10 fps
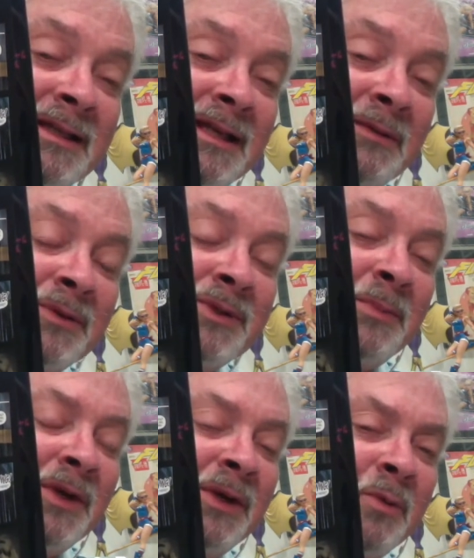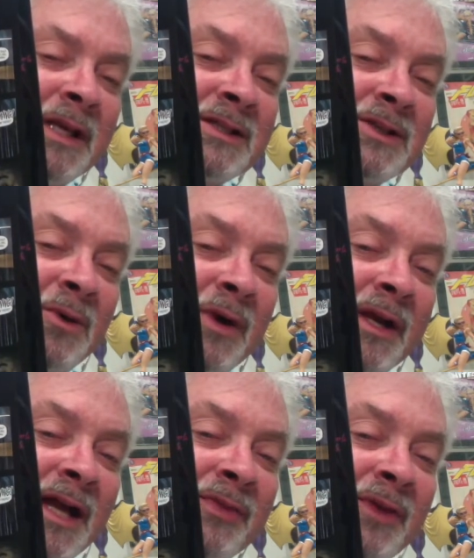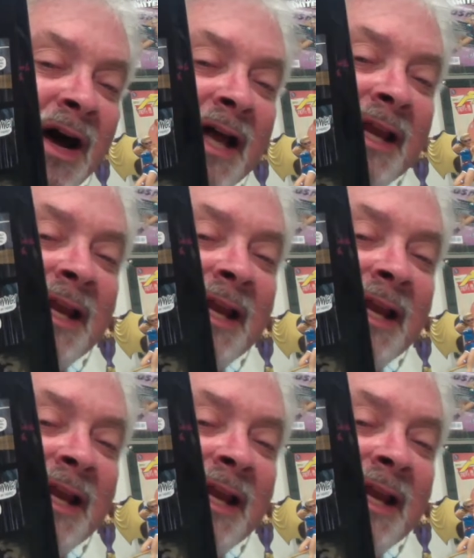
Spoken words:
was a pretty weak story, I thought.